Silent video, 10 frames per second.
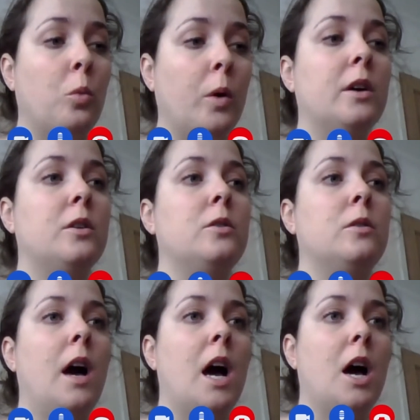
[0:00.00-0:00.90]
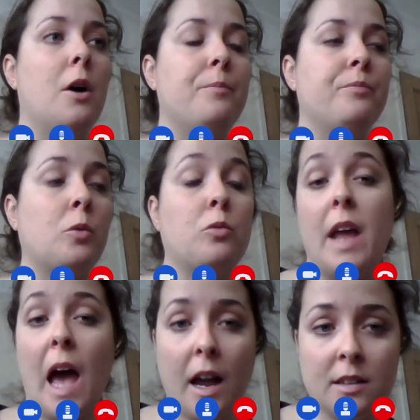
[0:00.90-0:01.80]
will um,
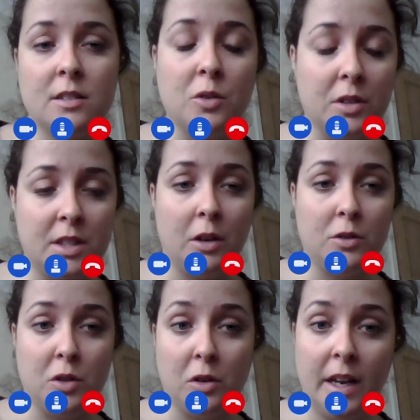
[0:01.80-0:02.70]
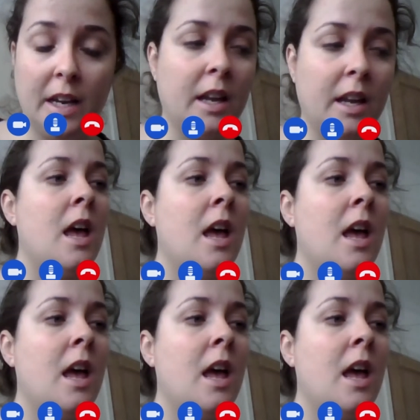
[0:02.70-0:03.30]
react to a CO2 leak